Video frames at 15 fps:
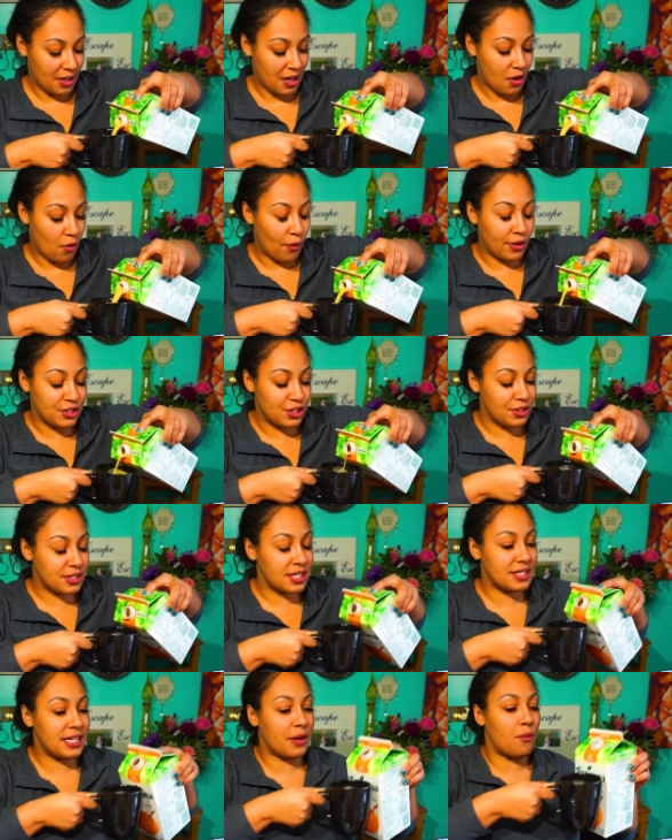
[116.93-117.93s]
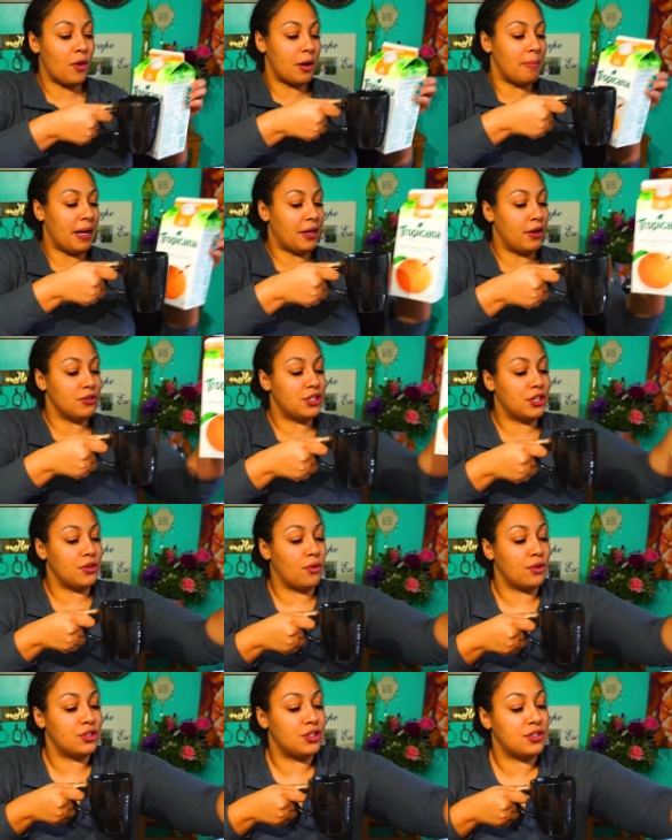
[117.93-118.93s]
Orange juice is like one of my go-to,
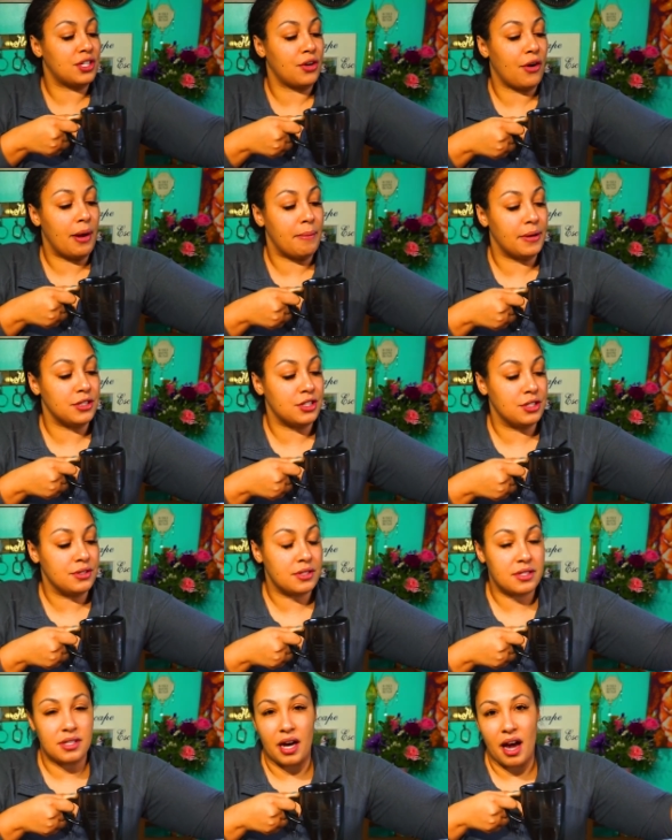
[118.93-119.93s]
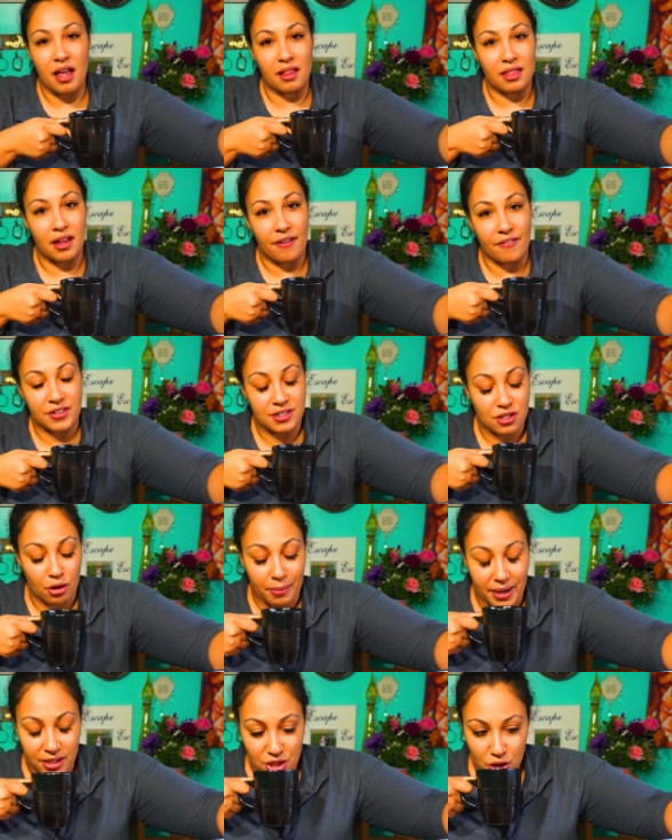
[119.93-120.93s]
orange juice and cranberry juice. I love it so
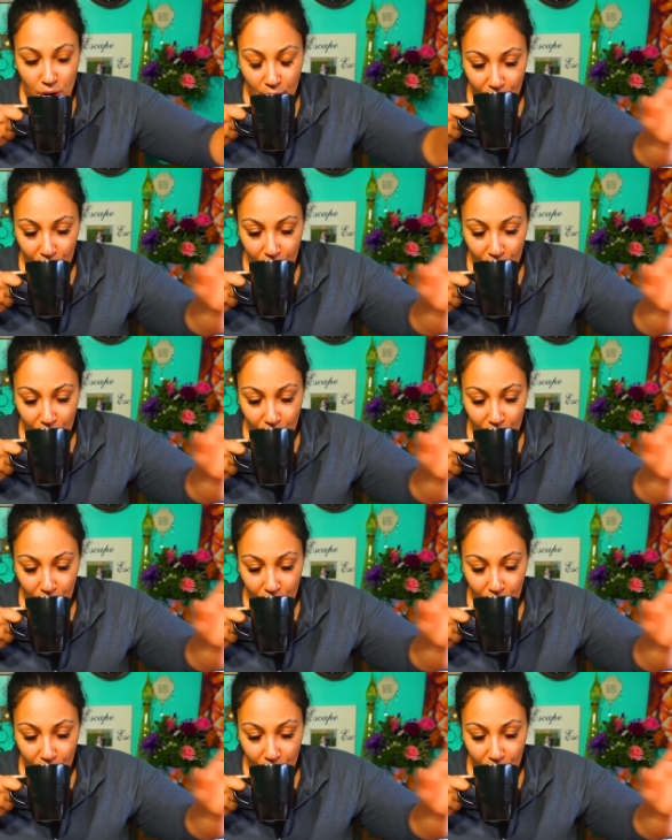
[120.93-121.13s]
much.